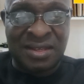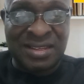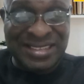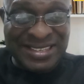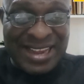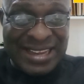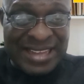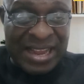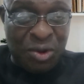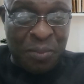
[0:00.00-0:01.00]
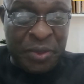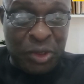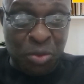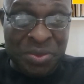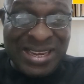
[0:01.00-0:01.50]
His attack on
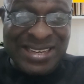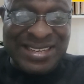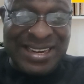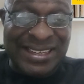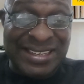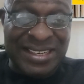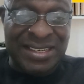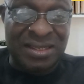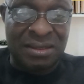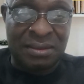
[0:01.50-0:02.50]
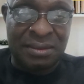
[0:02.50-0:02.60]
Peter Obi escalated,